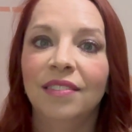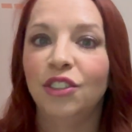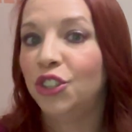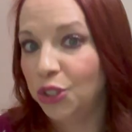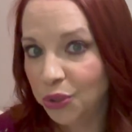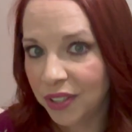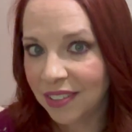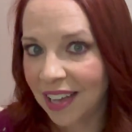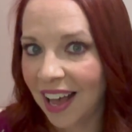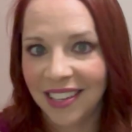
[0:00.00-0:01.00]
choose a
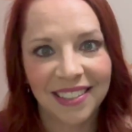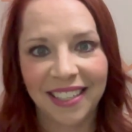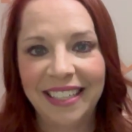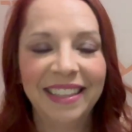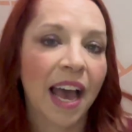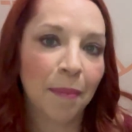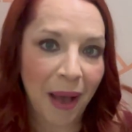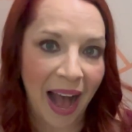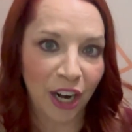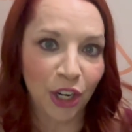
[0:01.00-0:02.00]
size in that
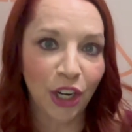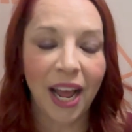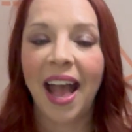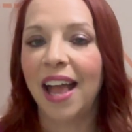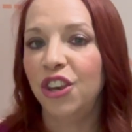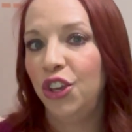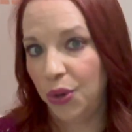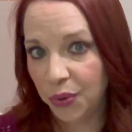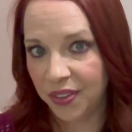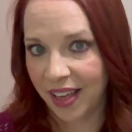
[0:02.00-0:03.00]
pattern and
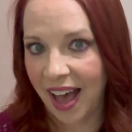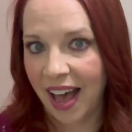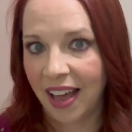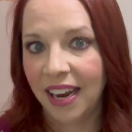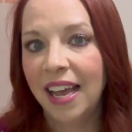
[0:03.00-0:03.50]
use that